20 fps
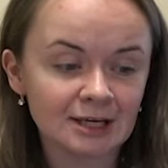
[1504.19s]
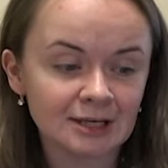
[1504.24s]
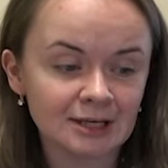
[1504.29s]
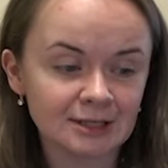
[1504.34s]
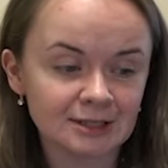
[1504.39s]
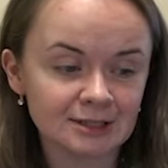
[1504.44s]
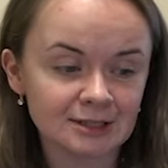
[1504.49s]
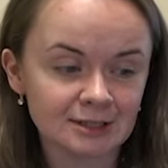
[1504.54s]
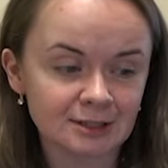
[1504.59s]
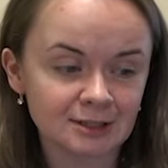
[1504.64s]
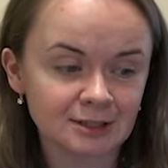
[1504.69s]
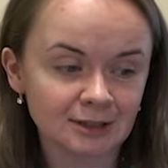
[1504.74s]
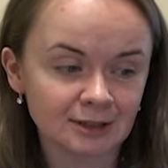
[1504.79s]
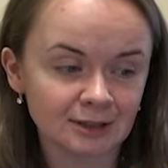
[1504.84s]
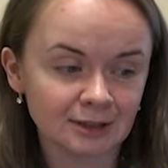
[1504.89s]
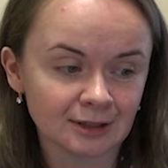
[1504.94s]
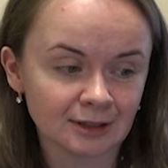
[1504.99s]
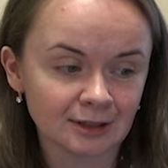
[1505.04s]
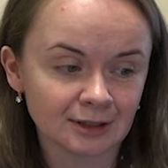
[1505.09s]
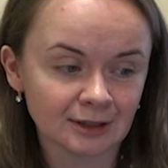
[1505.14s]
it's
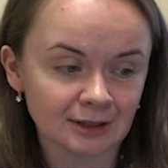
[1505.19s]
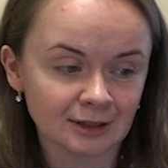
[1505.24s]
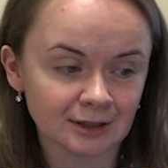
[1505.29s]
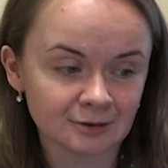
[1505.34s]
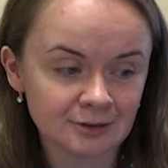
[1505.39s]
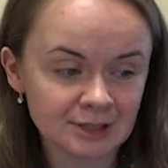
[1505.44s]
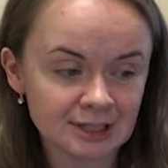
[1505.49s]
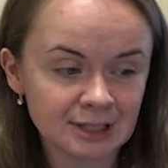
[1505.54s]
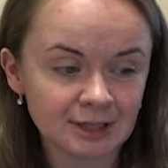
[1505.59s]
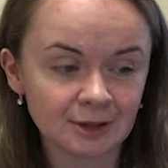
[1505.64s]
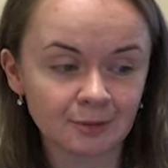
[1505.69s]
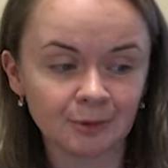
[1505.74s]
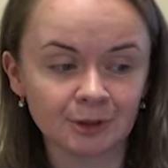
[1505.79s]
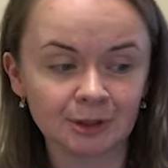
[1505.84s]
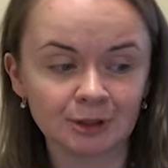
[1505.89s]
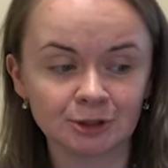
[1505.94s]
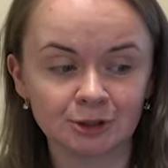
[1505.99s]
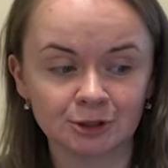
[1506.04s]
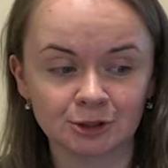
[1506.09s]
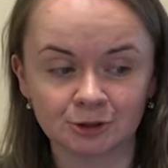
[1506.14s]

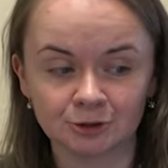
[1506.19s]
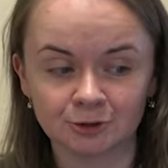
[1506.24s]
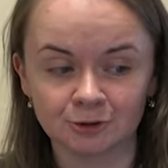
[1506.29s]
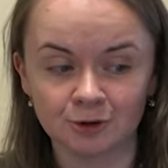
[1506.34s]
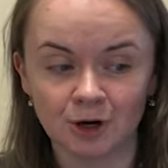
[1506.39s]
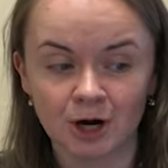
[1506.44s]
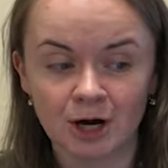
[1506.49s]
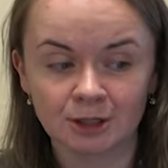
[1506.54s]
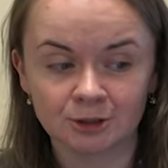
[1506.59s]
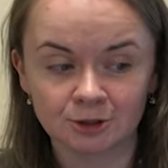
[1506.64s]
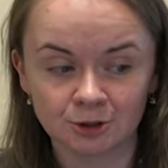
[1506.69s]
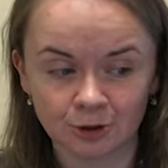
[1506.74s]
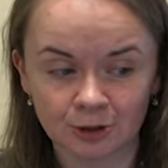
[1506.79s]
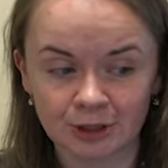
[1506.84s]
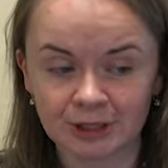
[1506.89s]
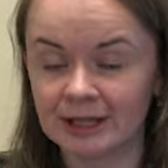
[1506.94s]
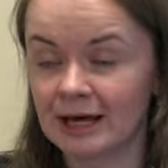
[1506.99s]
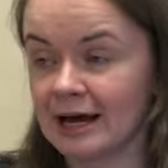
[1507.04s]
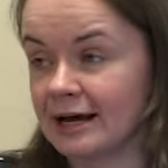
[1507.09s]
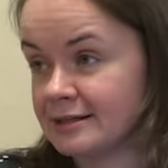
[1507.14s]
reasonable to
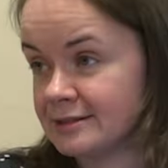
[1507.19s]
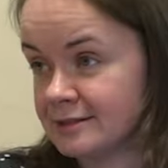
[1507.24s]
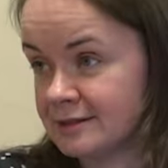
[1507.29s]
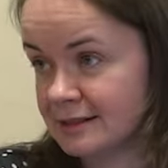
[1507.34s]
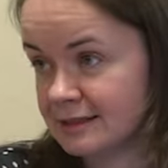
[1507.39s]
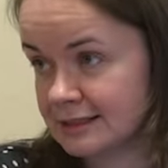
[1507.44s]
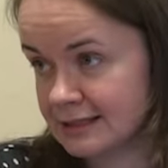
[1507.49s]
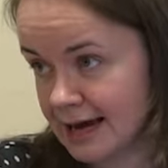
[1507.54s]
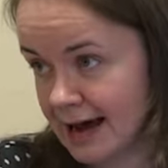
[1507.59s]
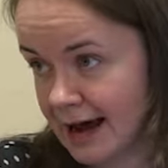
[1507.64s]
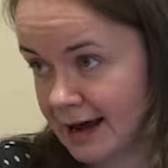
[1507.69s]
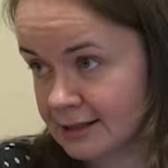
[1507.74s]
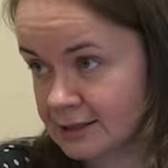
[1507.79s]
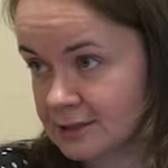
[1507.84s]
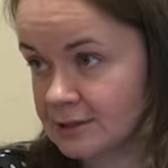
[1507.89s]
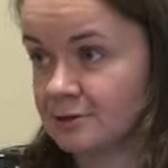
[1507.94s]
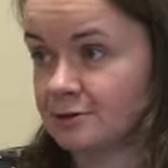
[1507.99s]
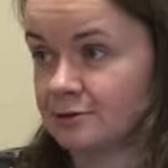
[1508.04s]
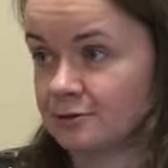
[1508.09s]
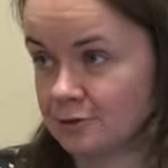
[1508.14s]
tokenize the
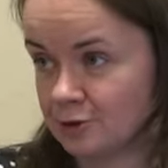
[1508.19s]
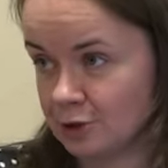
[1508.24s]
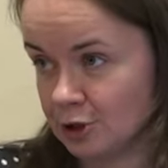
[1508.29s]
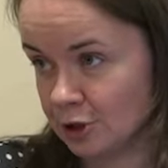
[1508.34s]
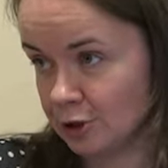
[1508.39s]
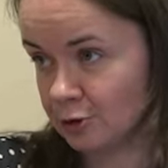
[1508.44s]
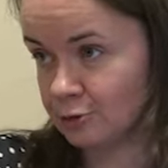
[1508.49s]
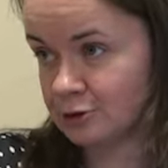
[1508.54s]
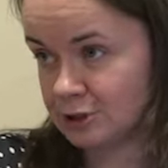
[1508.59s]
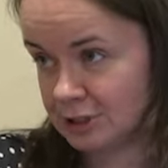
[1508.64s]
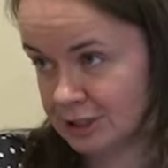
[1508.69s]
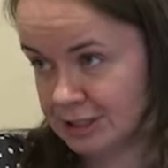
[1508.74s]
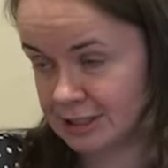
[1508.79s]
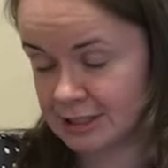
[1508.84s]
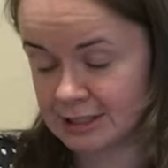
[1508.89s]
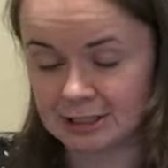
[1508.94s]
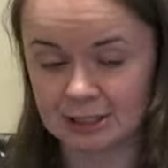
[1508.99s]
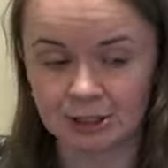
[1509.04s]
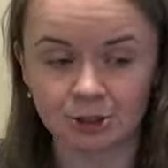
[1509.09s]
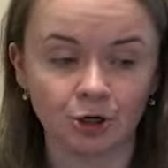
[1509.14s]
text, the whole
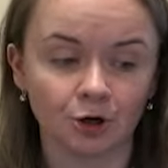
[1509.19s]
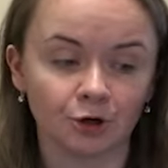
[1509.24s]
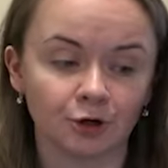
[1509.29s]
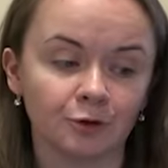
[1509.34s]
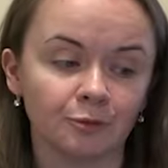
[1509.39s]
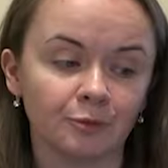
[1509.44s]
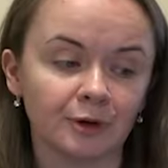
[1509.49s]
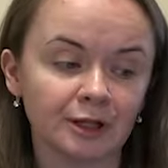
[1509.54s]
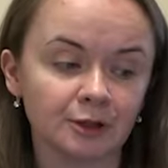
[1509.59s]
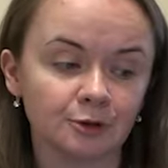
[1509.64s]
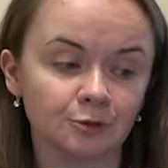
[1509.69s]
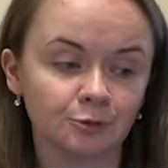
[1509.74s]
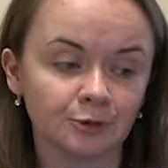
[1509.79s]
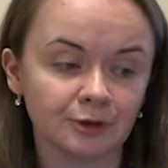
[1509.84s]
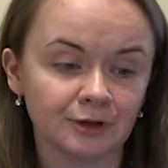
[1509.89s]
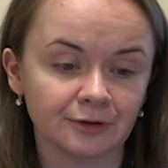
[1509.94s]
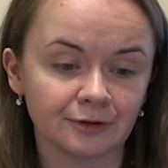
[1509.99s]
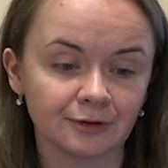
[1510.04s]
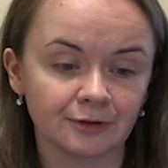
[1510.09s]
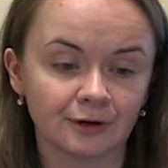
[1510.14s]
TXT document
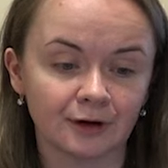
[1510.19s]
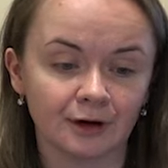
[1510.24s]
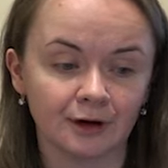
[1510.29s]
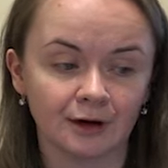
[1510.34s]
with